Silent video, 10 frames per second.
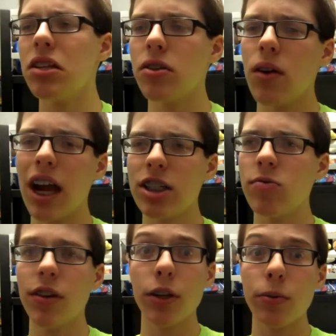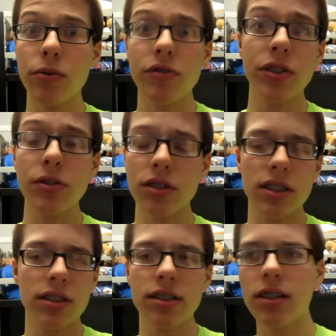do action figure reviews
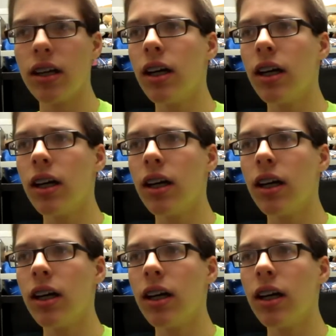because